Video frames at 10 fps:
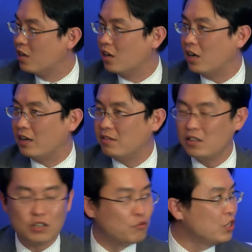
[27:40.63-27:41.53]
I
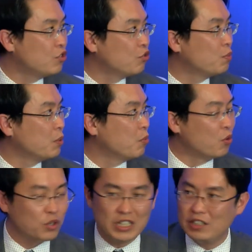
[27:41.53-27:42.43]
think we should be
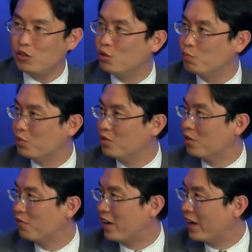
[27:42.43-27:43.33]
more keen to put a
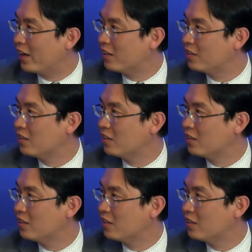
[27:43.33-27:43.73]
VAD